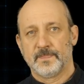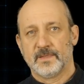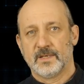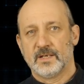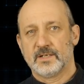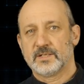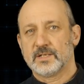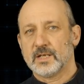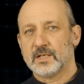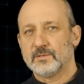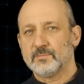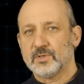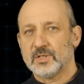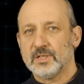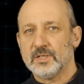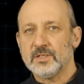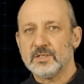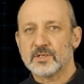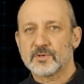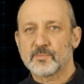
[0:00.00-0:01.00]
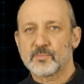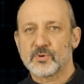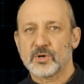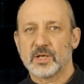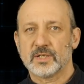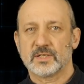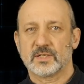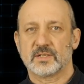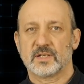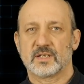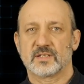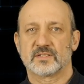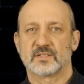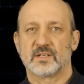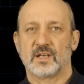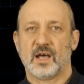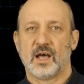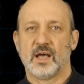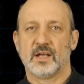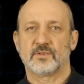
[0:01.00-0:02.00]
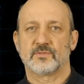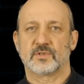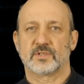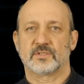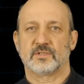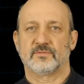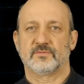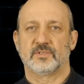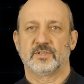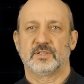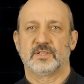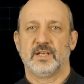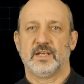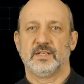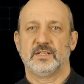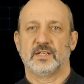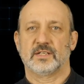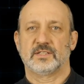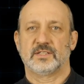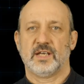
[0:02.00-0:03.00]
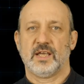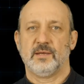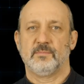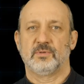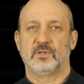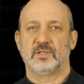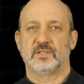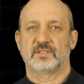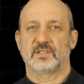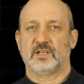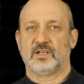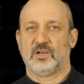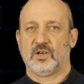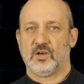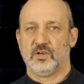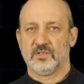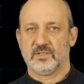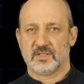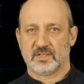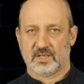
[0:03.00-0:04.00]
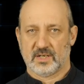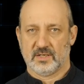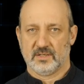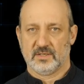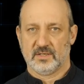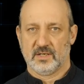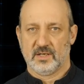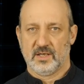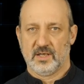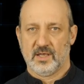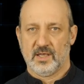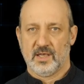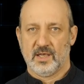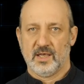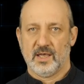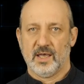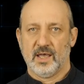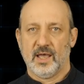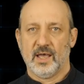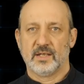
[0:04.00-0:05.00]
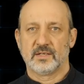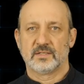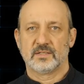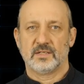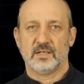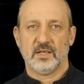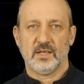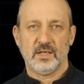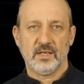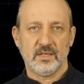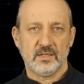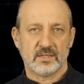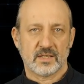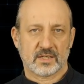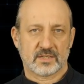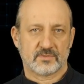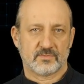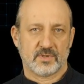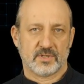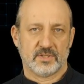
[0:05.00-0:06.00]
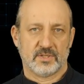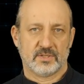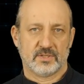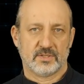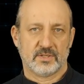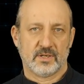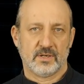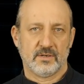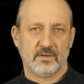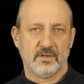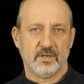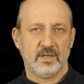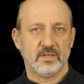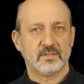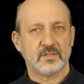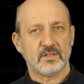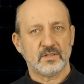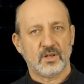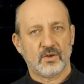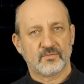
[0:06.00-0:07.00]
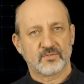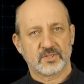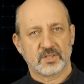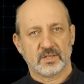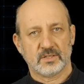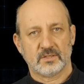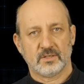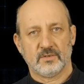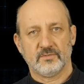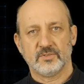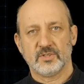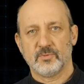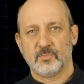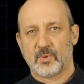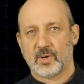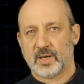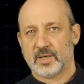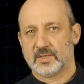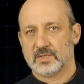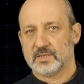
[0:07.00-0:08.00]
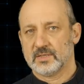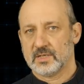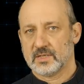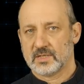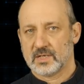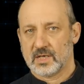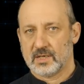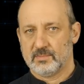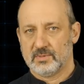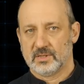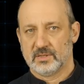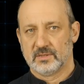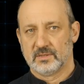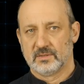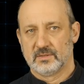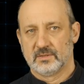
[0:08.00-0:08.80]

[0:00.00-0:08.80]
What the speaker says: It can be interpreted as the address of the data table is a constant, and the index register is an offset of the byte in a table.